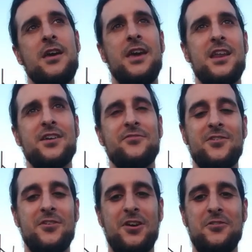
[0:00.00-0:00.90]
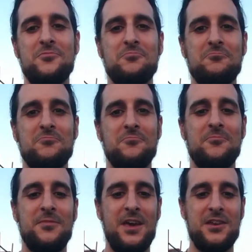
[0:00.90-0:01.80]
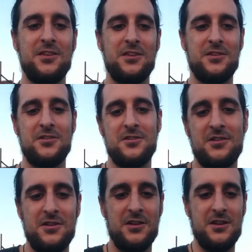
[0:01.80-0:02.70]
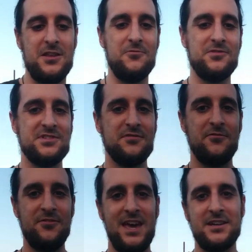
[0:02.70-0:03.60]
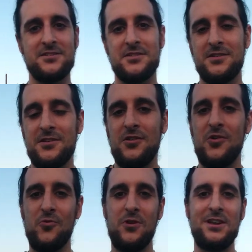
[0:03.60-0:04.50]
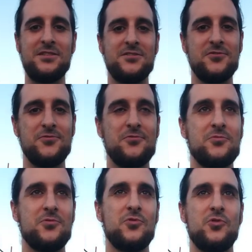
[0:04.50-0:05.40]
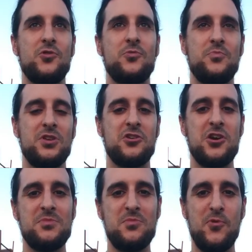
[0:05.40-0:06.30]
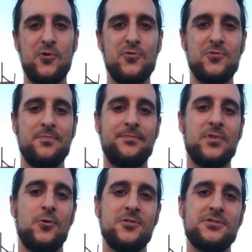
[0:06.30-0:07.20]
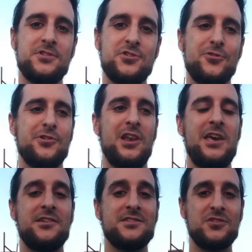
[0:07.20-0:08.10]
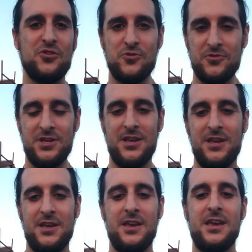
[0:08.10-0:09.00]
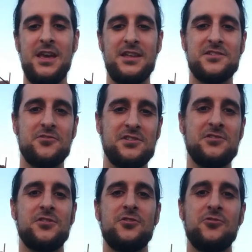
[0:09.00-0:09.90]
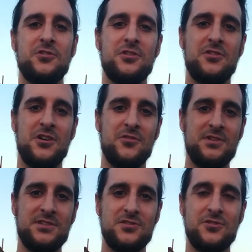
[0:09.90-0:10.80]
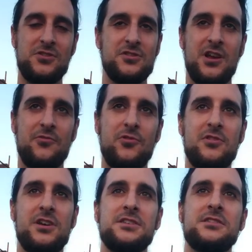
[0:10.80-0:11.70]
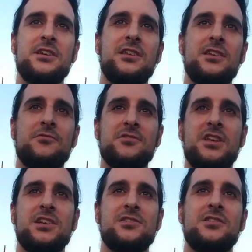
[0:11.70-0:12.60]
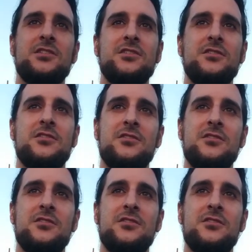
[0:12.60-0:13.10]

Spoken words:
And I figured out that it was in fact a way to become immortal, or to turn lead into gold. And so I started doing a lot of research. I realized that it was actually